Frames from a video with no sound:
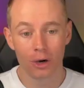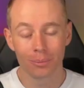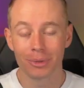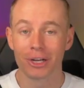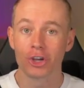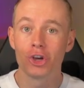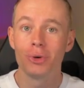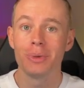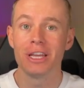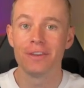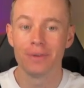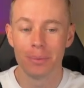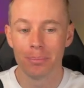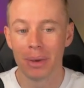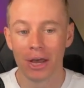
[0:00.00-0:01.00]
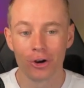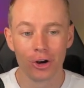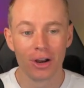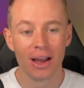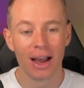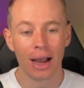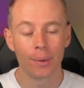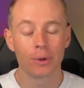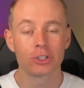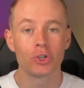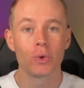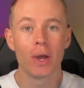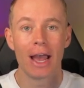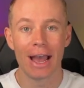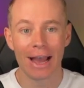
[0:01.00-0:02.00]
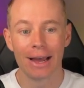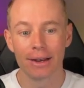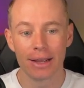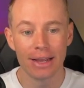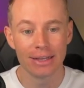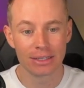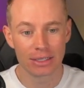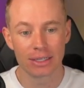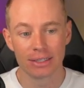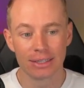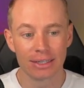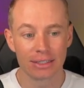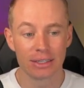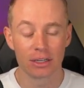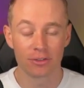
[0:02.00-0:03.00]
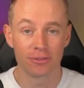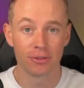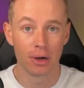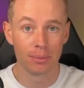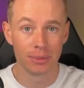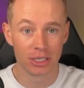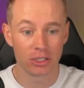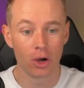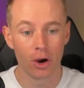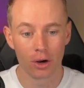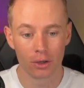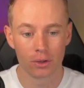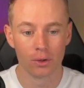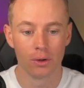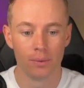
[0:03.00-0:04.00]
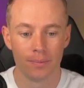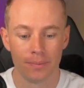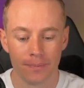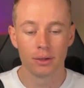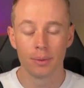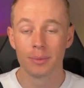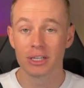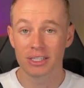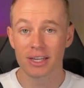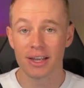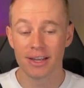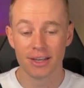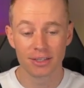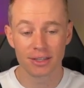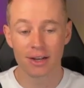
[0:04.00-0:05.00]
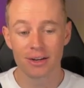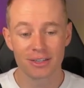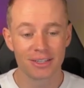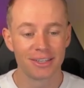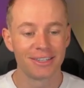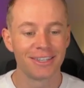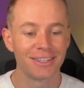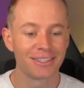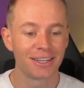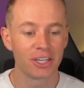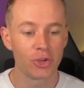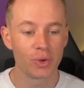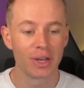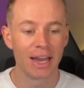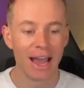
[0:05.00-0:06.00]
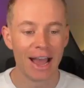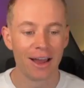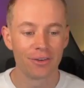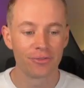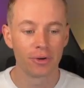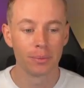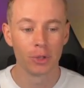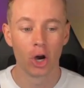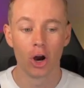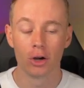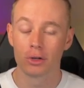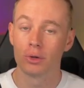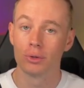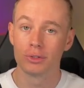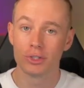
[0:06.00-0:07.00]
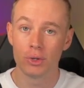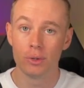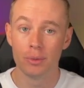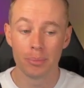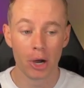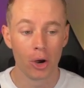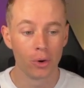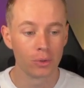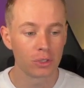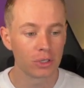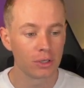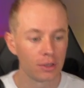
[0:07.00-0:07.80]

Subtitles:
but it could be even better. I want to add a statistic from this article. I'm going to say, is there a statistic you can add from the article to the post?